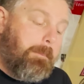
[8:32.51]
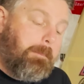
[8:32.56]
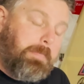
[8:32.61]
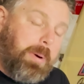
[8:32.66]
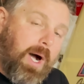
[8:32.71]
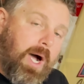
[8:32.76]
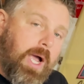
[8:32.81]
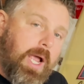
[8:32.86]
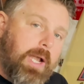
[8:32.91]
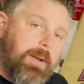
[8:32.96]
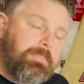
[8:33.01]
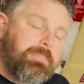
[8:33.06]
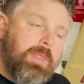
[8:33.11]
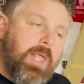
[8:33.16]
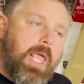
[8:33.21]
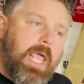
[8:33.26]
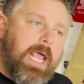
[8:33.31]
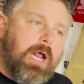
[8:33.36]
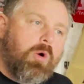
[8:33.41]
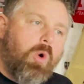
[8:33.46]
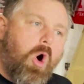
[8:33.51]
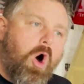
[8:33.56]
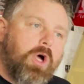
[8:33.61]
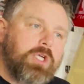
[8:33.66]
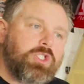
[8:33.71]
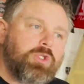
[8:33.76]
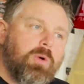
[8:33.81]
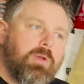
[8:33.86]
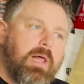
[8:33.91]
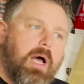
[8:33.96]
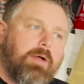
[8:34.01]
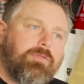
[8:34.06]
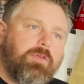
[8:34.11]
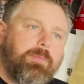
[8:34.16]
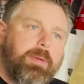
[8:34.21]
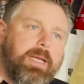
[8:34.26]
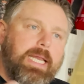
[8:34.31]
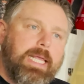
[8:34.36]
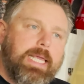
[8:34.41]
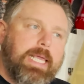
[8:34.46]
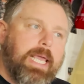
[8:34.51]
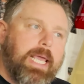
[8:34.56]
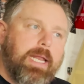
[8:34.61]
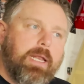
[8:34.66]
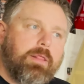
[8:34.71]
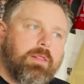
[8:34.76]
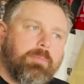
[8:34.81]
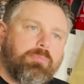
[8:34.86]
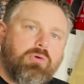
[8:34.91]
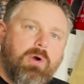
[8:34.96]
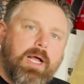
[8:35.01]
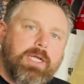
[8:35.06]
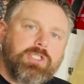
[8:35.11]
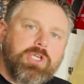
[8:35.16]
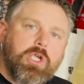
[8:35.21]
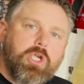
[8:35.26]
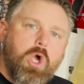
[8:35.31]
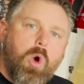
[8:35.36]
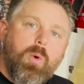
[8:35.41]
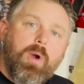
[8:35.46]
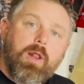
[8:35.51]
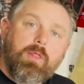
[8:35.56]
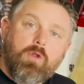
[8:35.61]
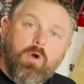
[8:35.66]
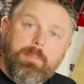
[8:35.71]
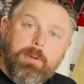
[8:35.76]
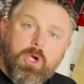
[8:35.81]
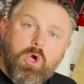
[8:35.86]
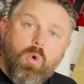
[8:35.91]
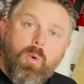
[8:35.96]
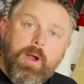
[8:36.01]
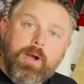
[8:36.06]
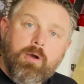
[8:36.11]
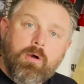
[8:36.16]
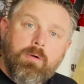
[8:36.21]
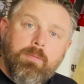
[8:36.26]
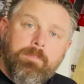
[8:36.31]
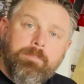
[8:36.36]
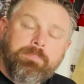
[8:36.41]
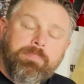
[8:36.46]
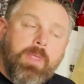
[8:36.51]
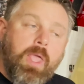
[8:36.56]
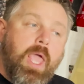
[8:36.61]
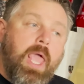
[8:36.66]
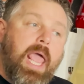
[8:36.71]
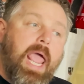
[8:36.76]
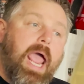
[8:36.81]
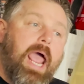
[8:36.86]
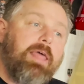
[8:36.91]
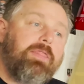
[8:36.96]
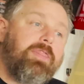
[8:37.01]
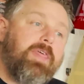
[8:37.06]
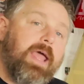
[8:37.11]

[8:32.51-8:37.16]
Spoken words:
but it'll also allow for me to get the project going a little bit quicker. And